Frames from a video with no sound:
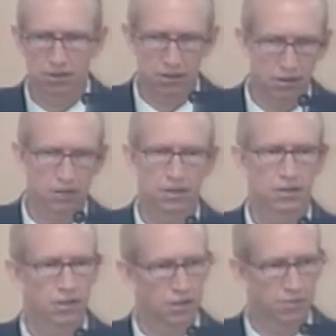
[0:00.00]

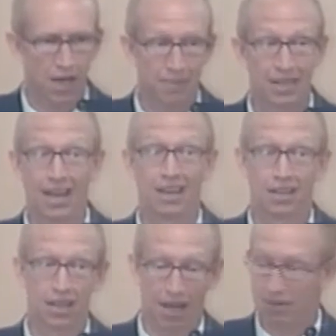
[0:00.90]
Jesus is." I mean,
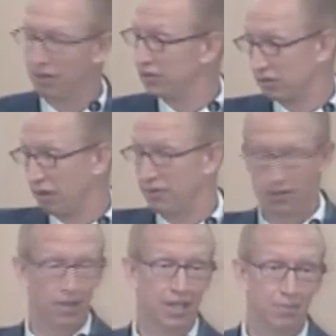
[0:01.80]
and I mean, you just go through
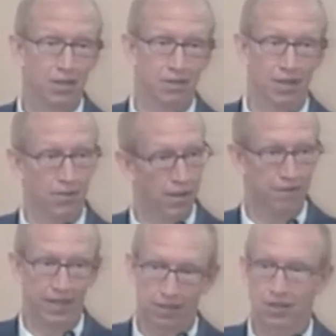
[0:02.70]
the hymn book and you're like, "Wow,
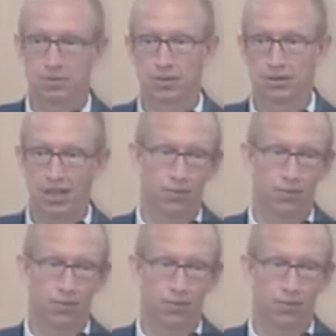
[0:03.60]
Fanny Crosby wrote that."